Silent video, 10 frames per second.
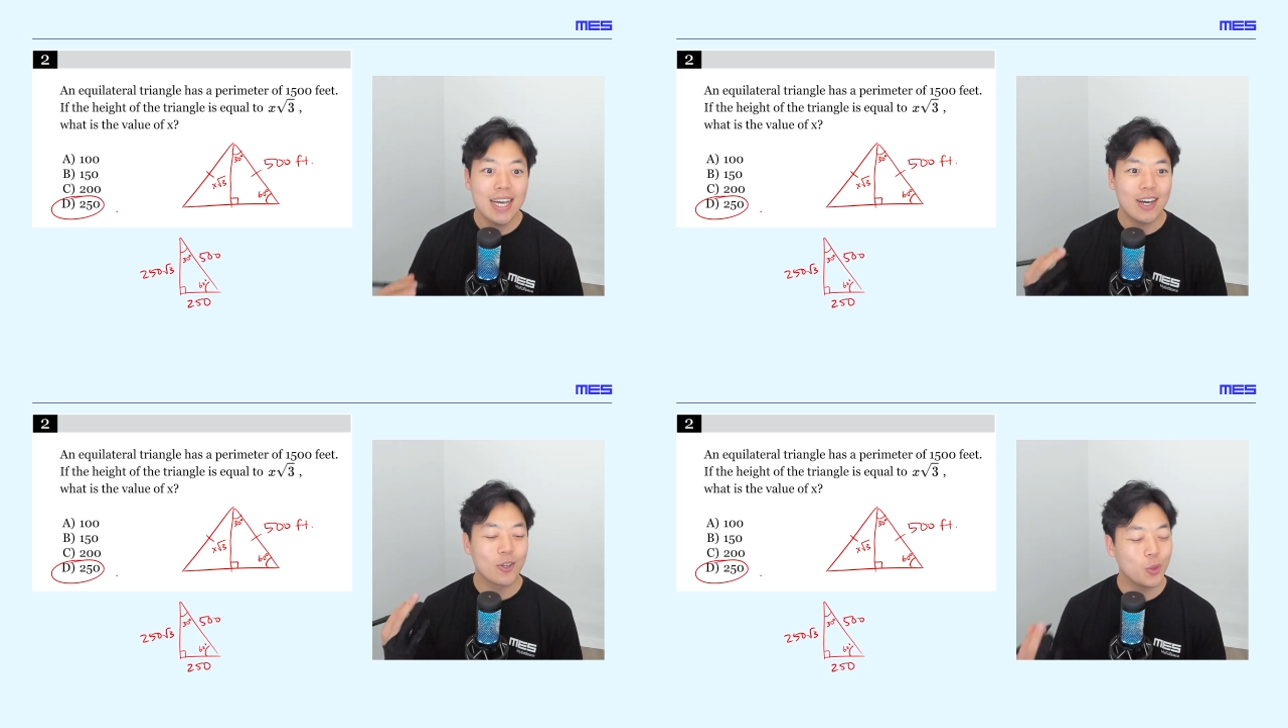
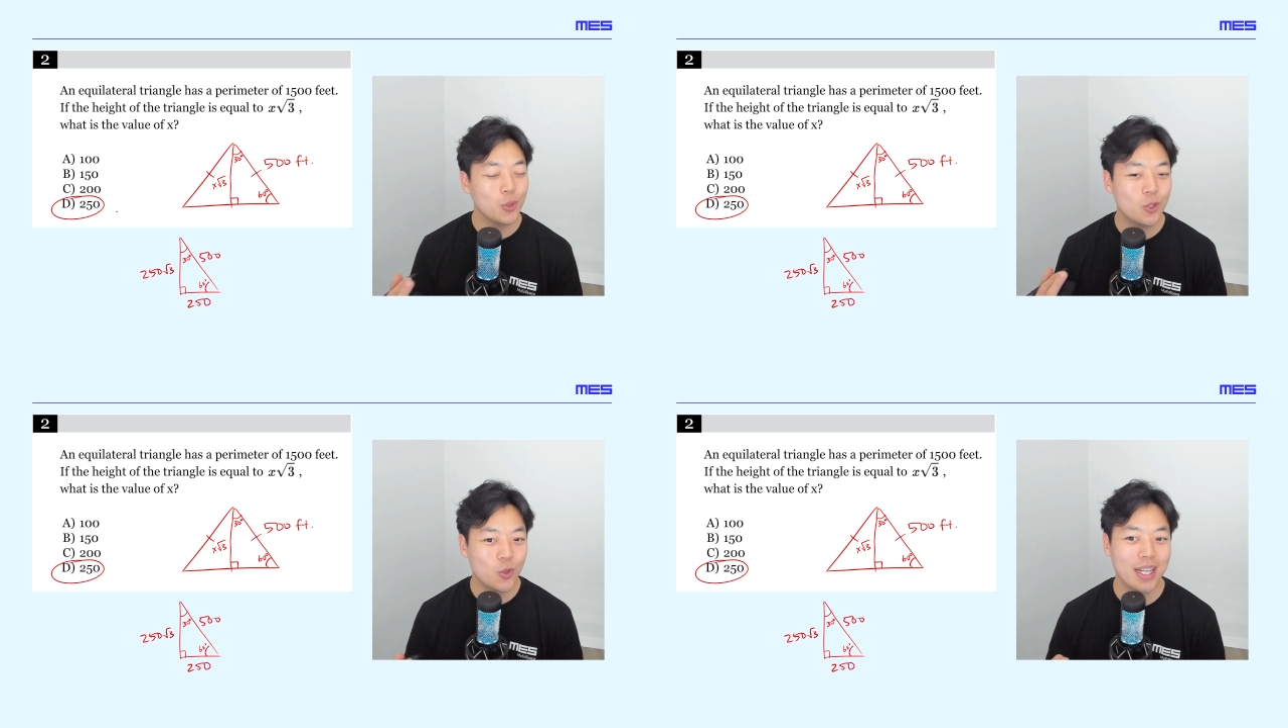A
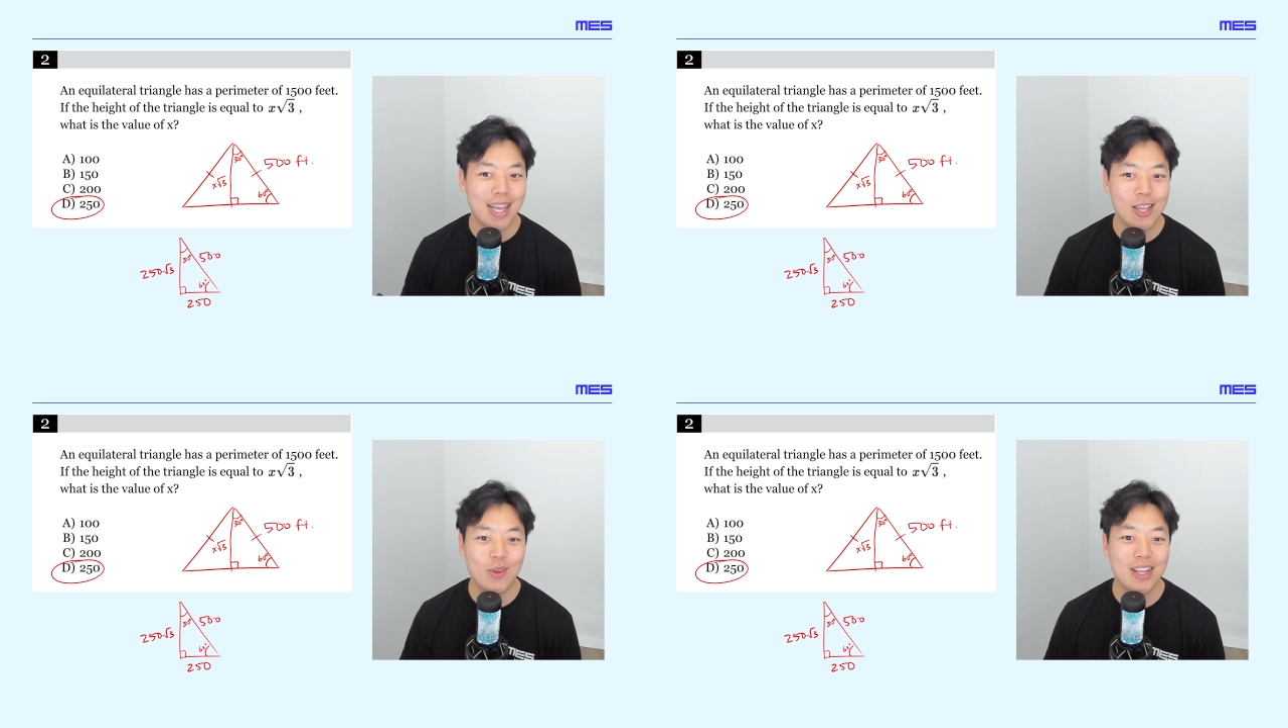cool trick
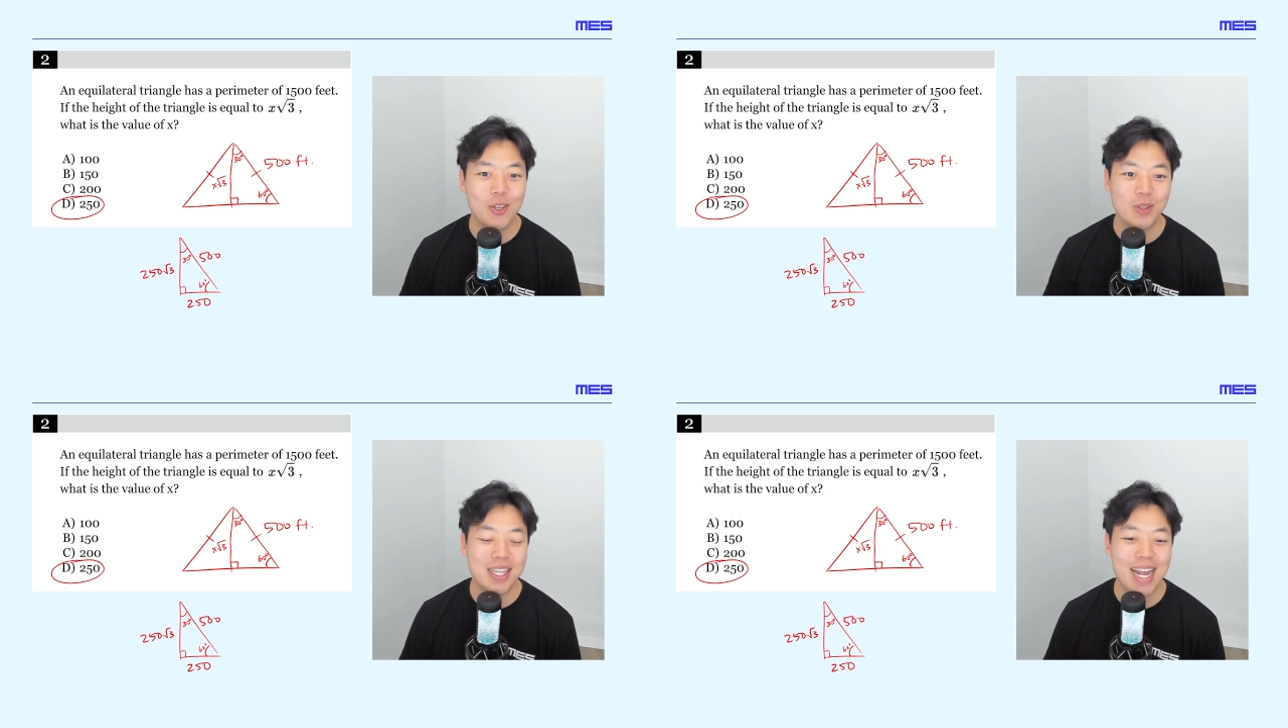that you can
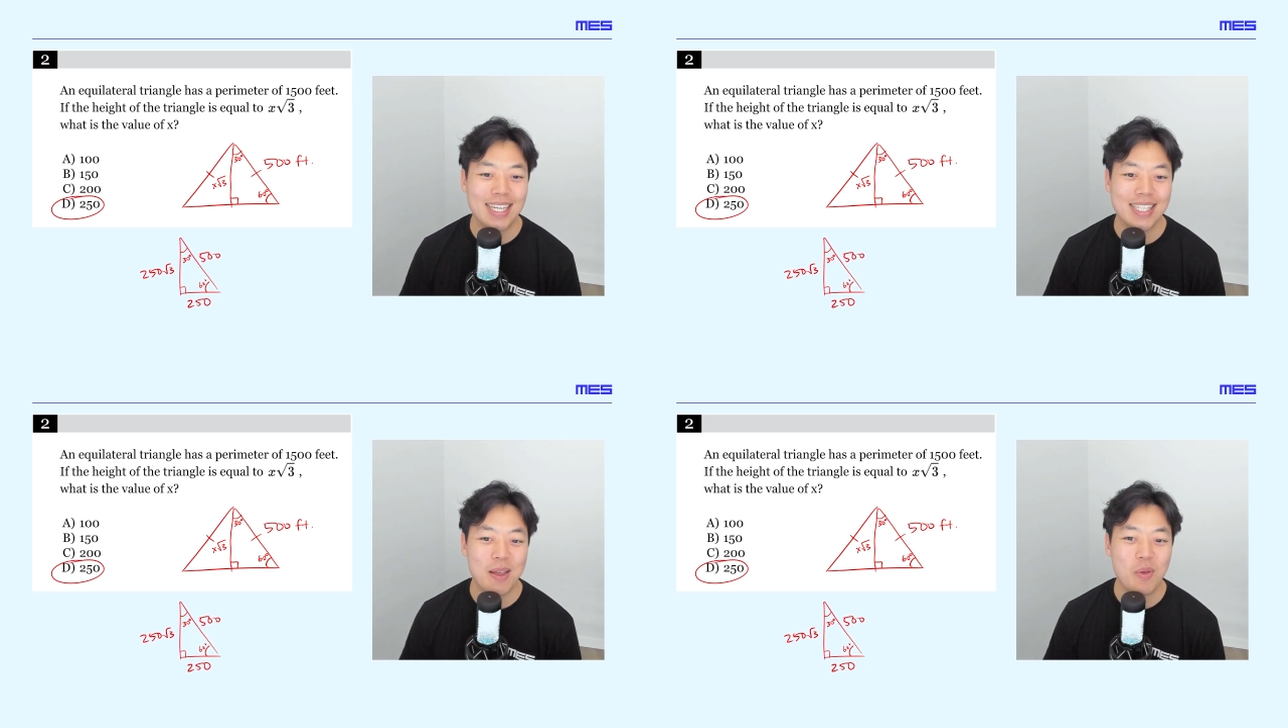use the
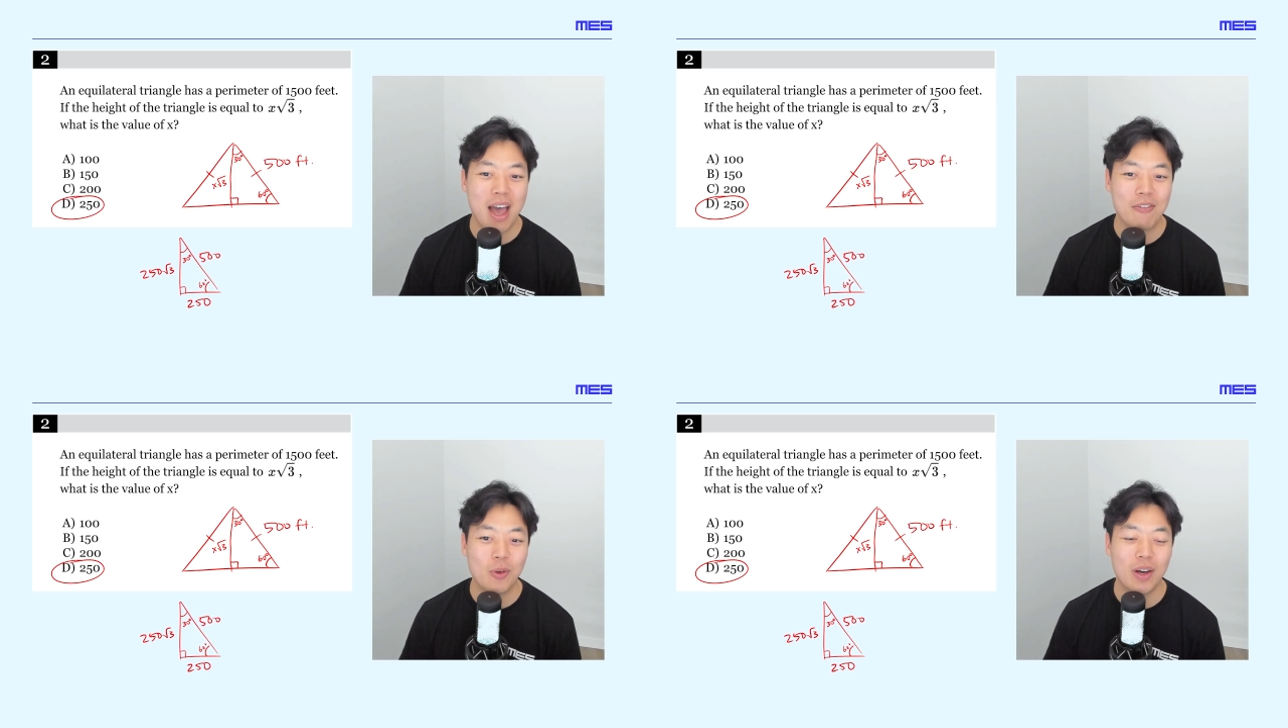next time you
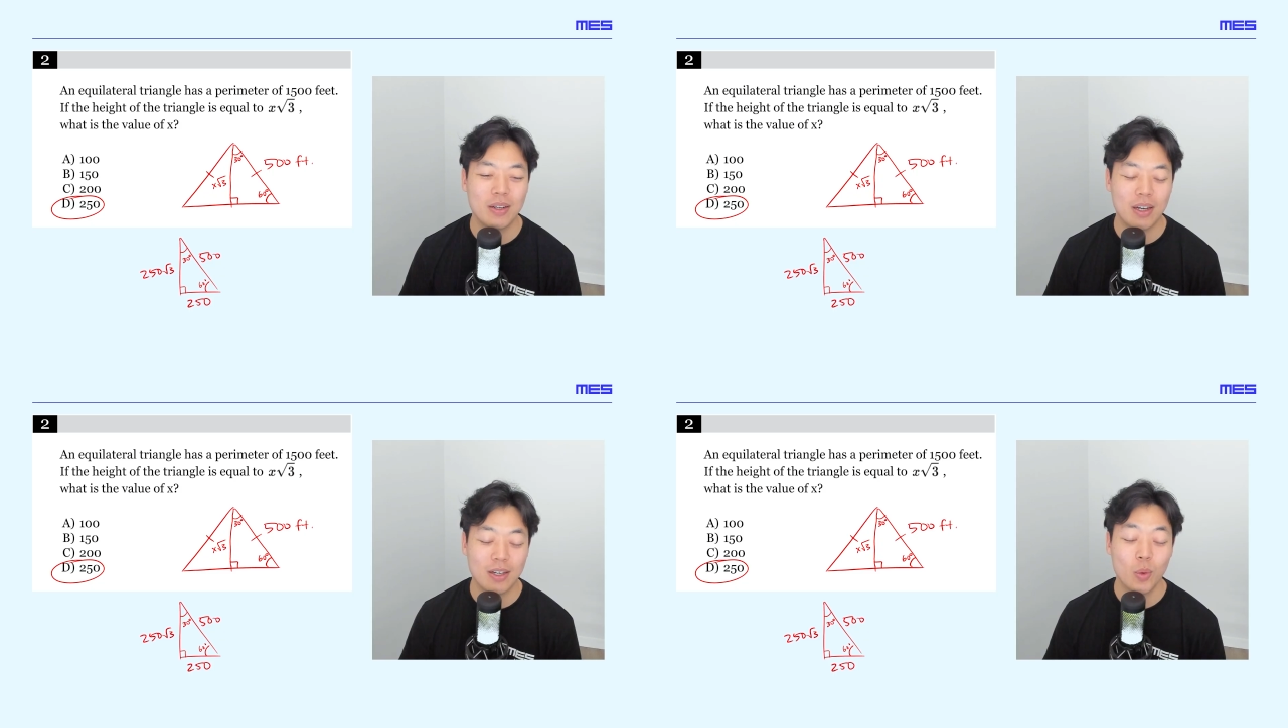have
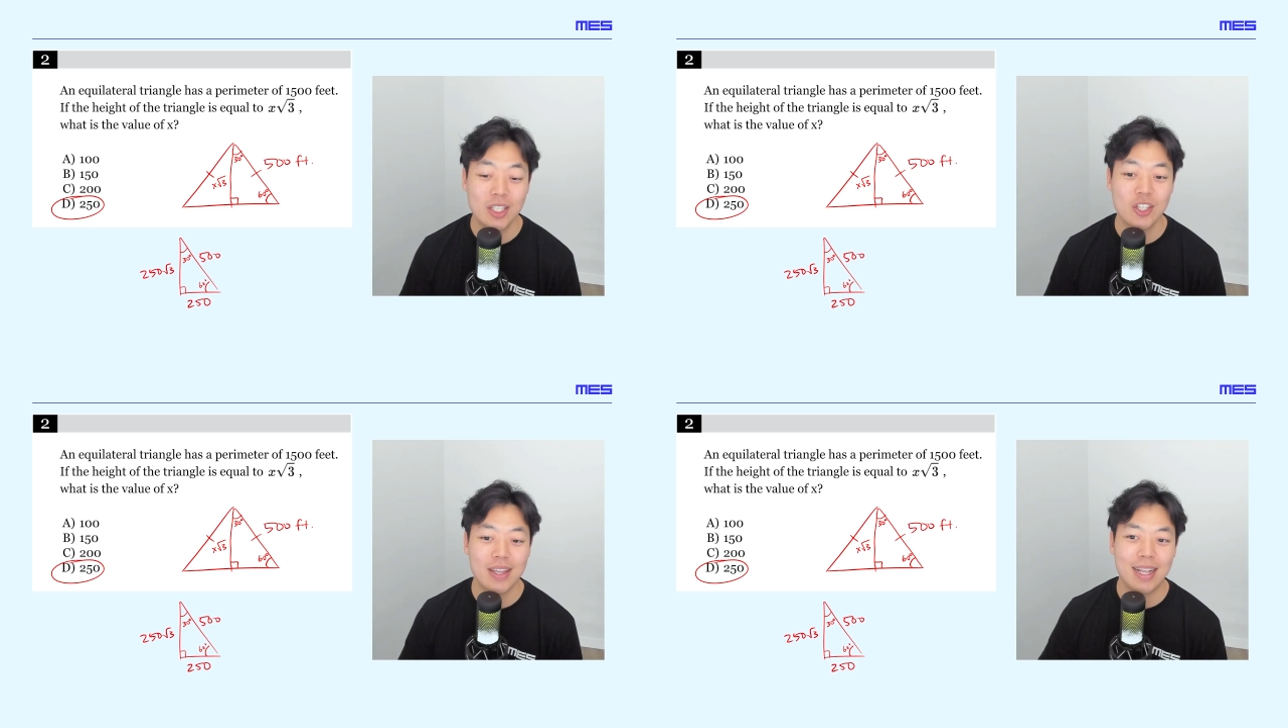a
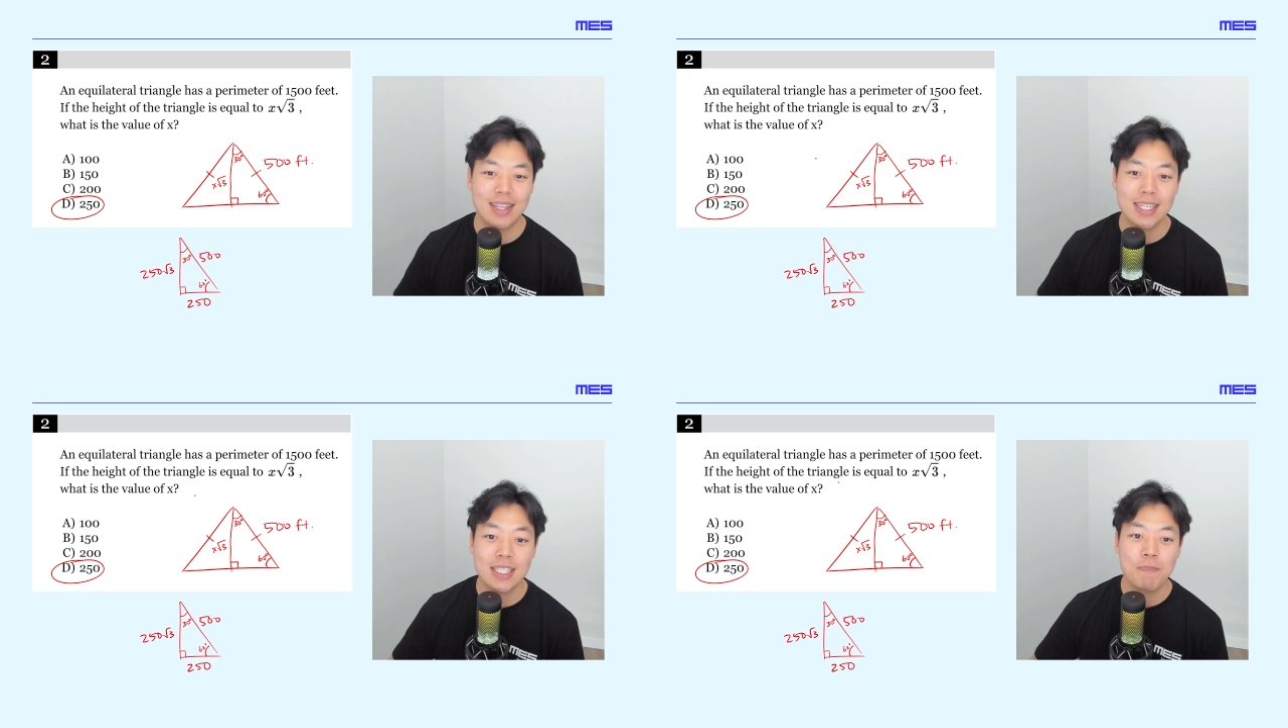question like
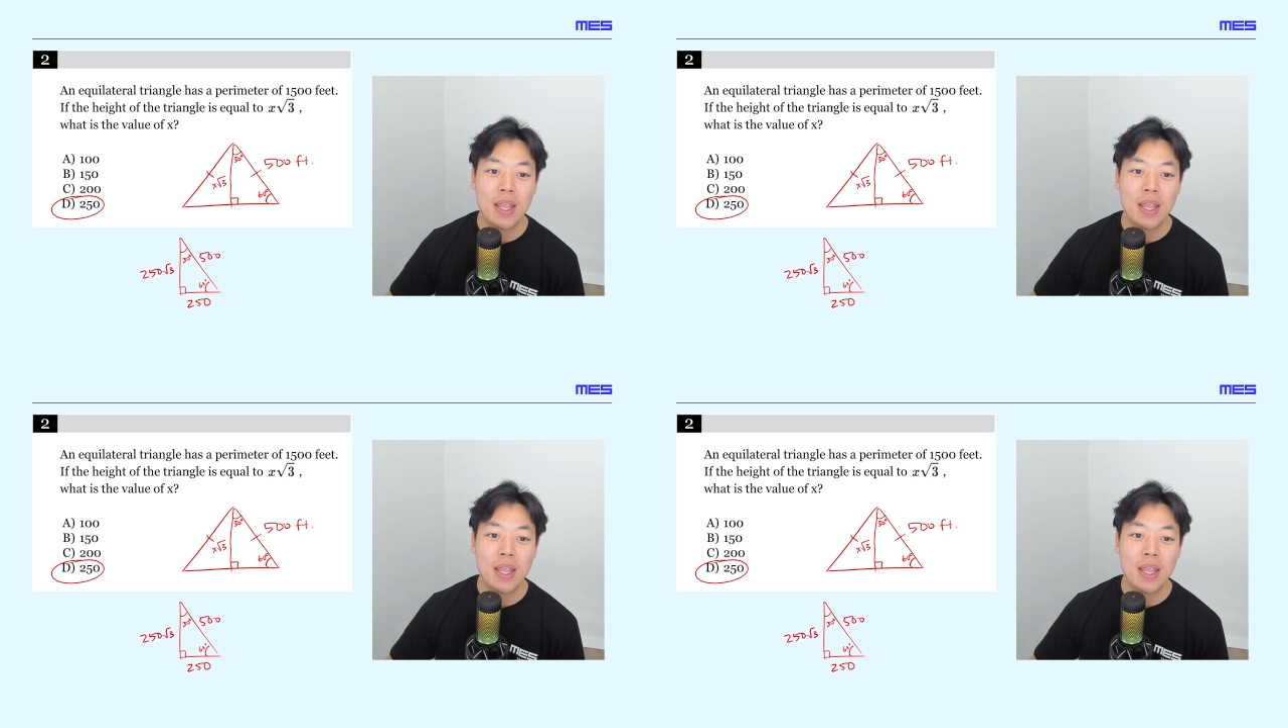this